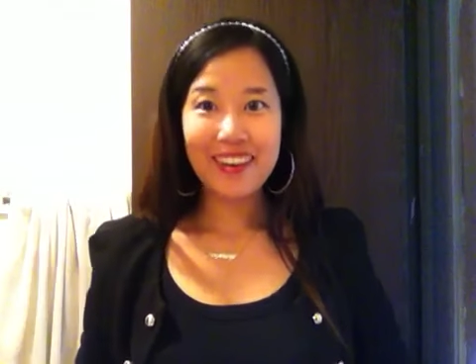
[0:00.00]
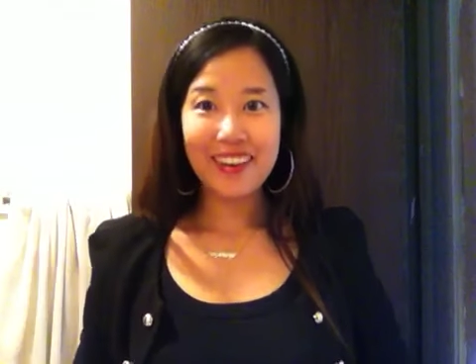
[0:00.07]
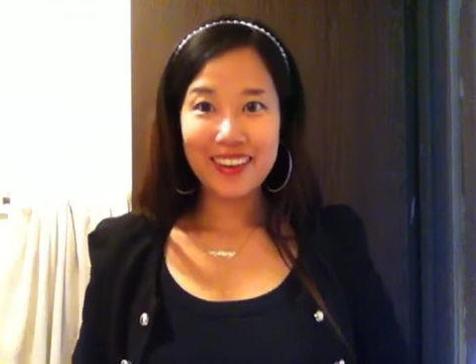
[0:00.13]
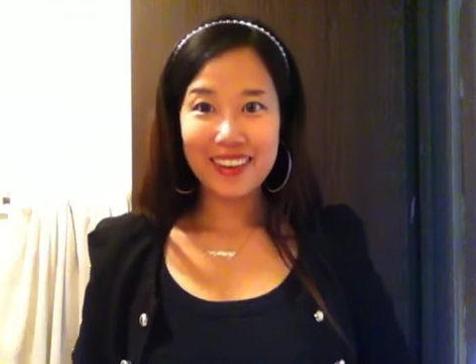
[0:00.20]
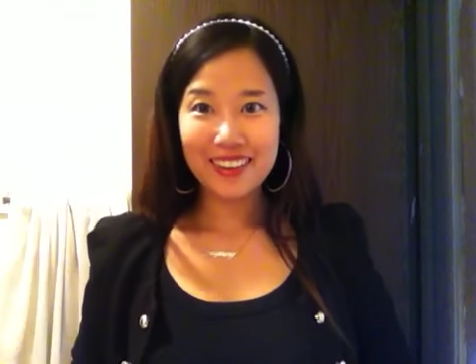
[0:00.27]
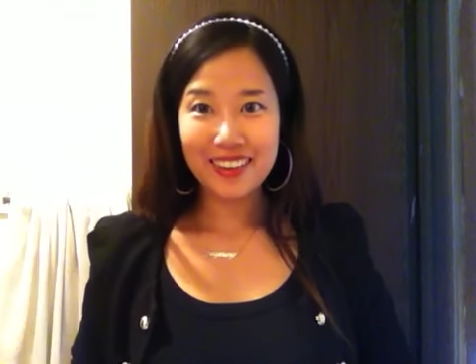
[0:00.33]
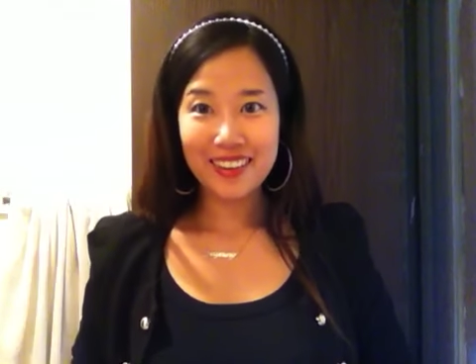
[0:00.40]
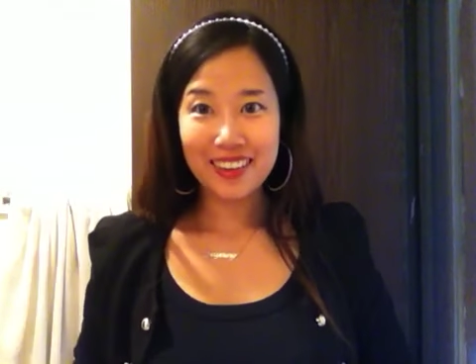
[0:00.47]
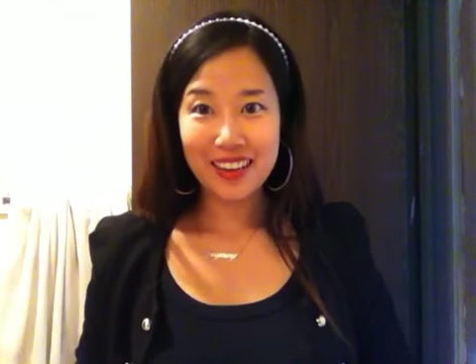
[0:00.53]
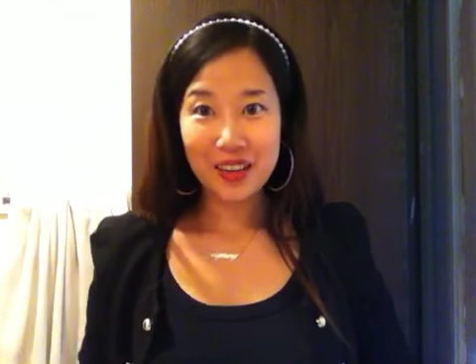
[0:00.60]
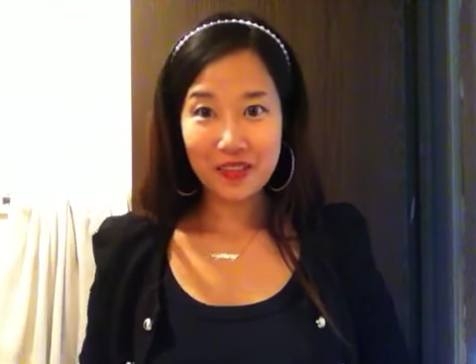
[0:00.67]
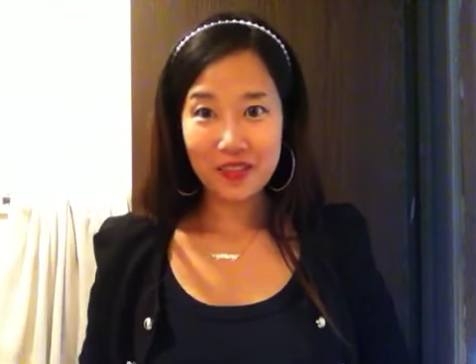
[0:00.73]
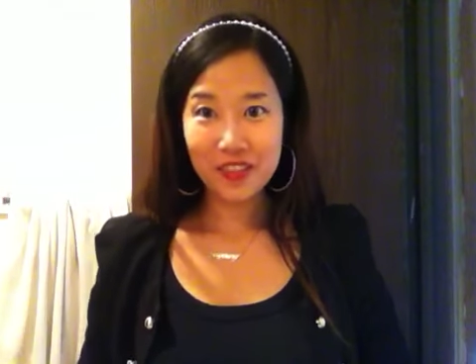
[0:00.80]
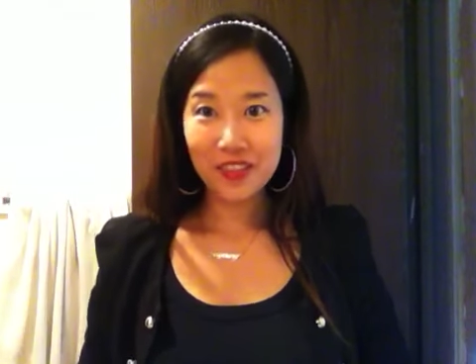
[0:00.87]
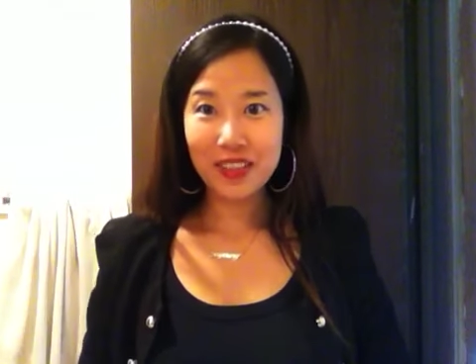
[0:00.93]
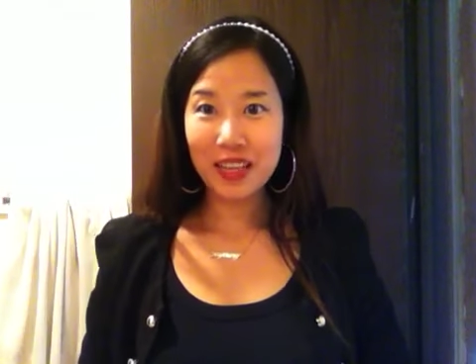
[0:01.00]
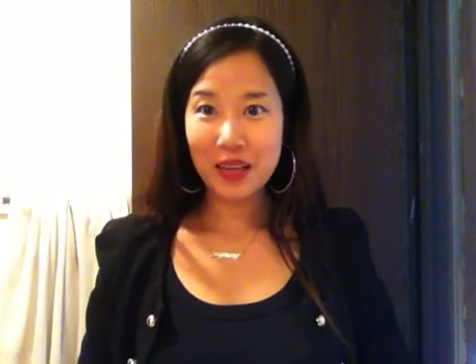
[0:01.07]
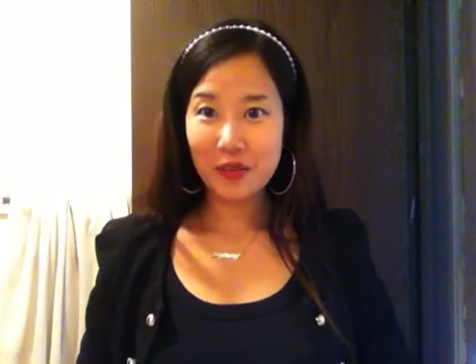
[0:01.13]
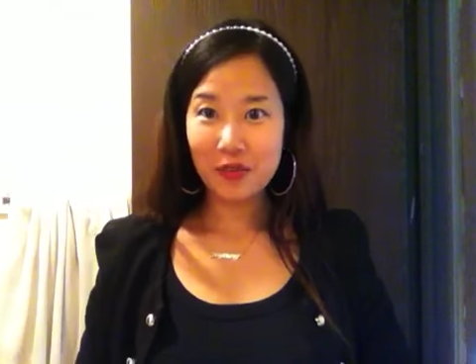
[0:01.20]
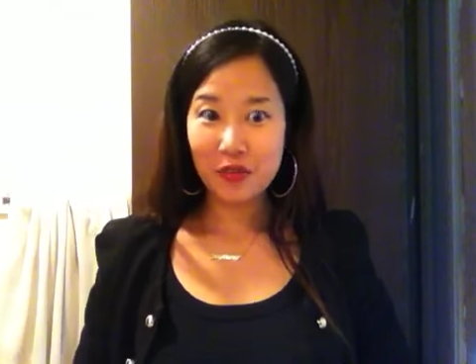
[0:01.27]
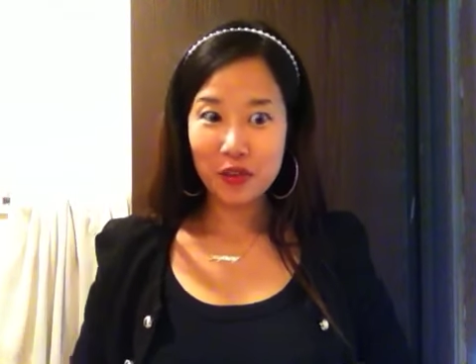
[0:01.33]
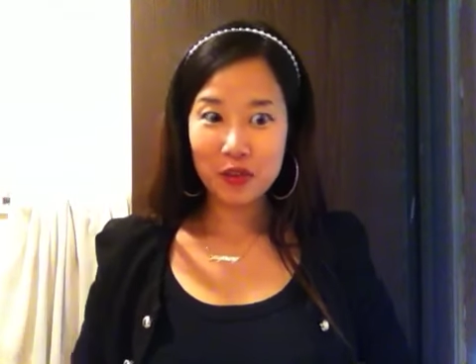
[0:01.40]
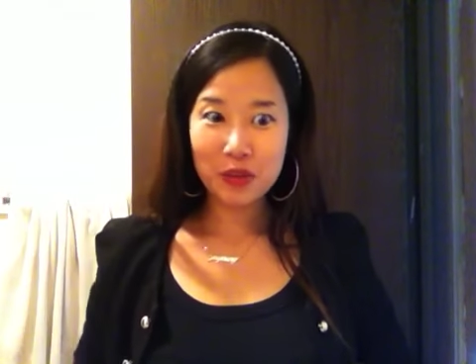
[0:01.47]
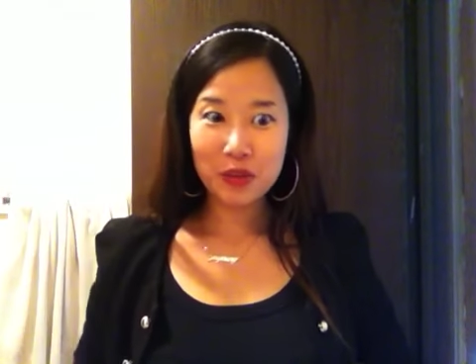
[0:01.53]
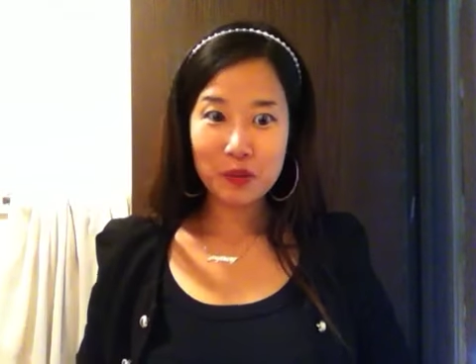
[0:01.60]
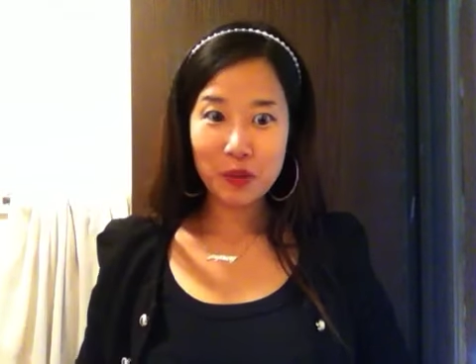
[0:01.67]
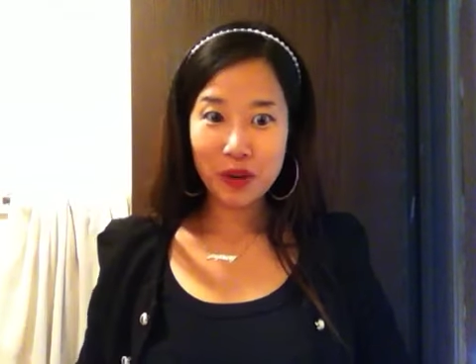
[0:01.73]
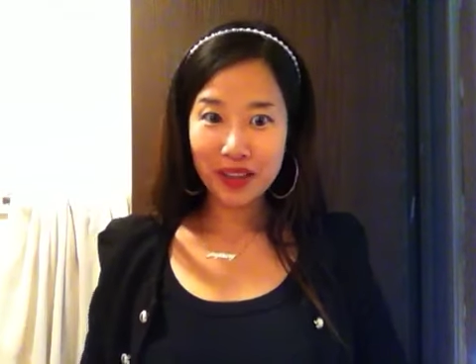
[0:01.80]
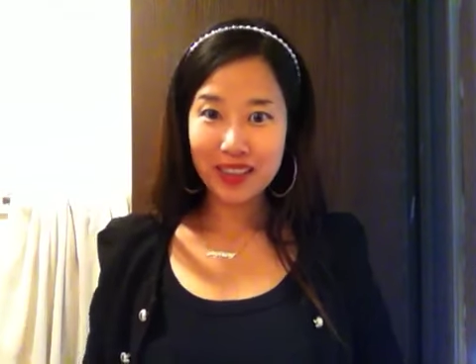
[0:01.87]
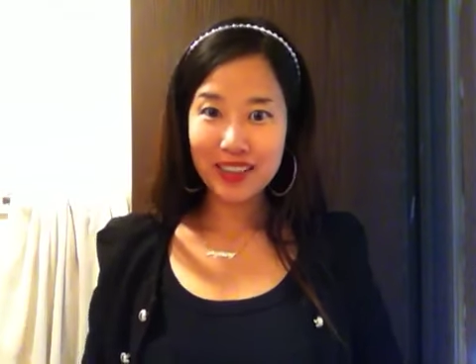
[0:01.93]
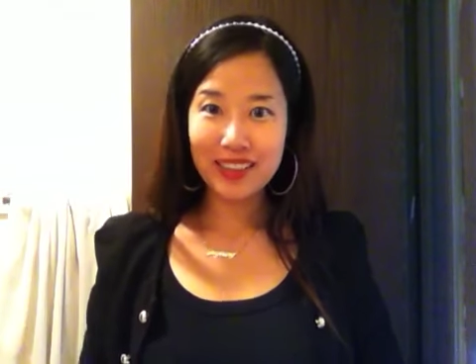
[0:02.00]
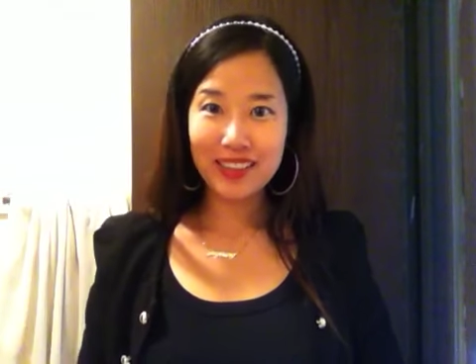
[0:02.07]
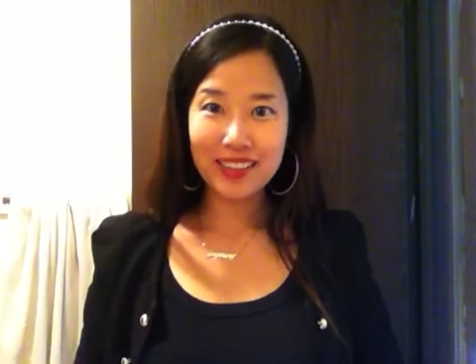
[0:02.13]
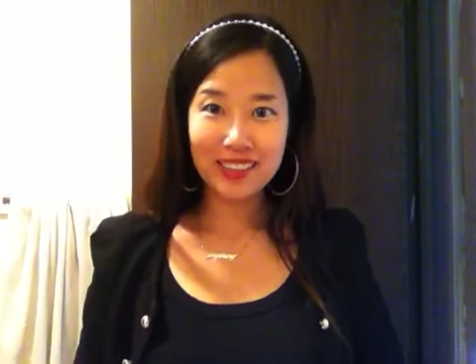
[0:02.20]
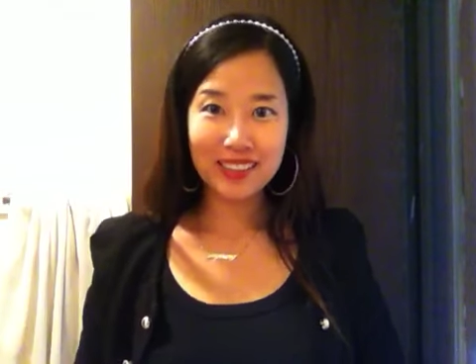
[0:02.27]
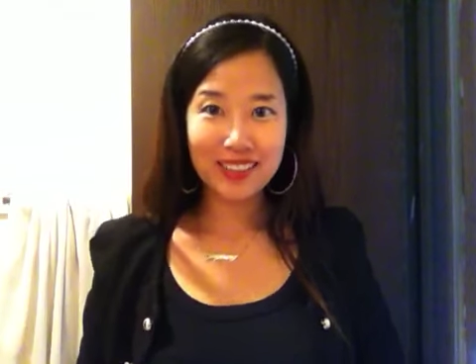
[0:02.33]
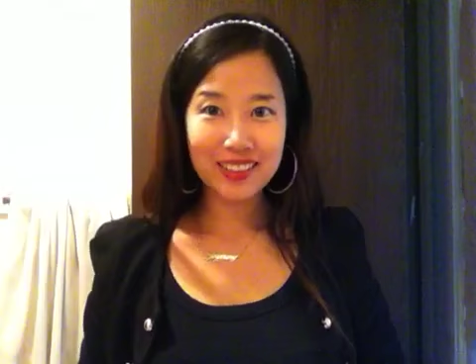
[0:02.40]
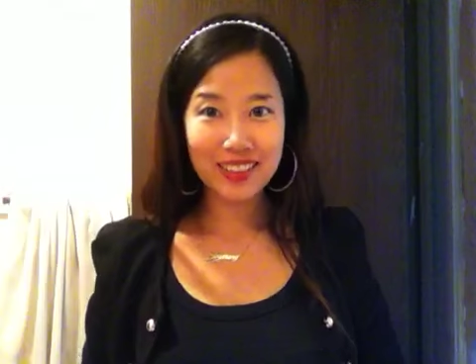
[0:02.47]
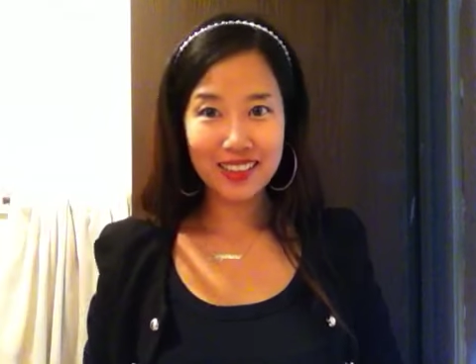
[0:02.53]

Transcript: and I feel like very pregnant.